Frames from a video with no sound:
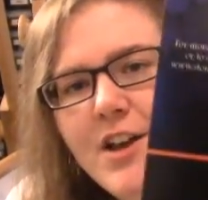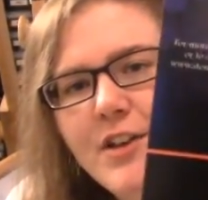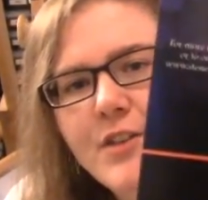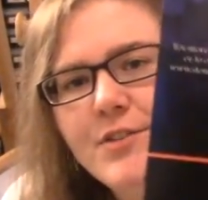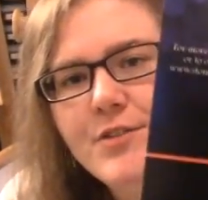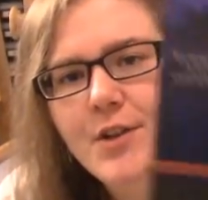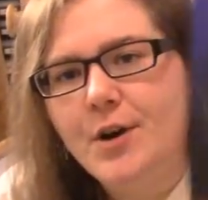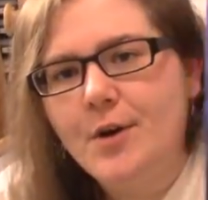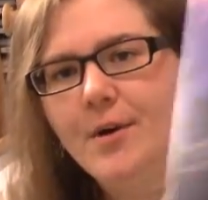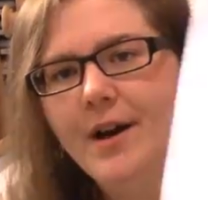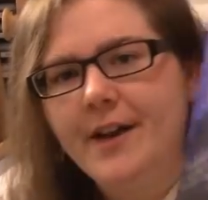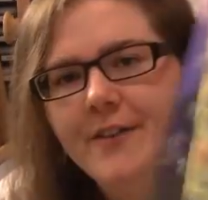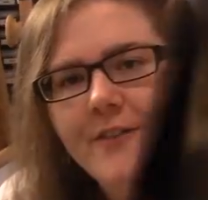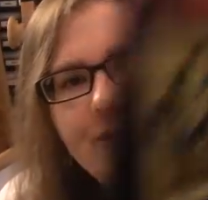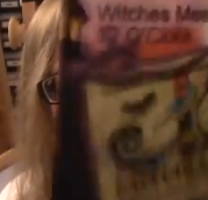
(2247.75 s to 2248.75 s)
So
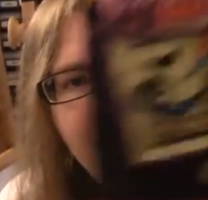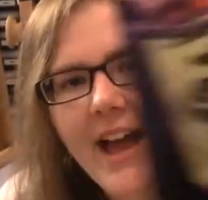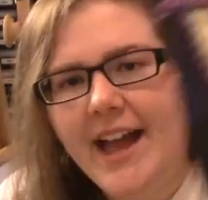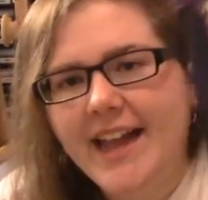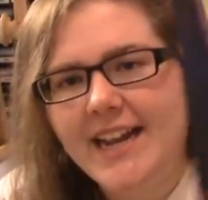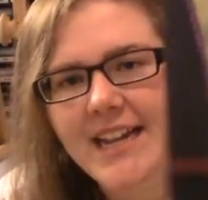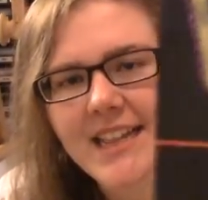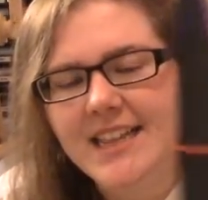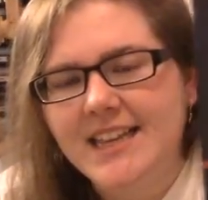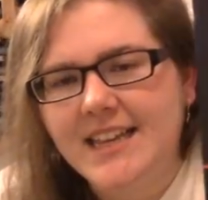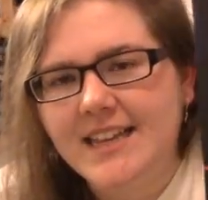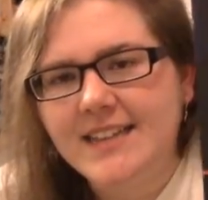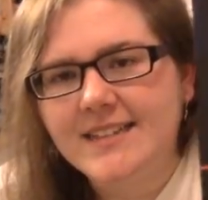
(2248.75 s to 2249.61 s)
I finally,